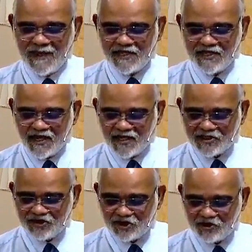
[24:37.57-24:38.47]
and are
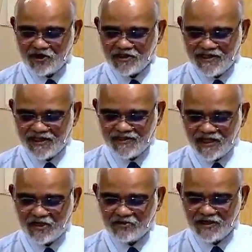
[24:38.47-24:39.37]
sure that
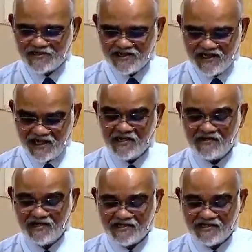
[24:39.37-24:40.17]
thou dost hear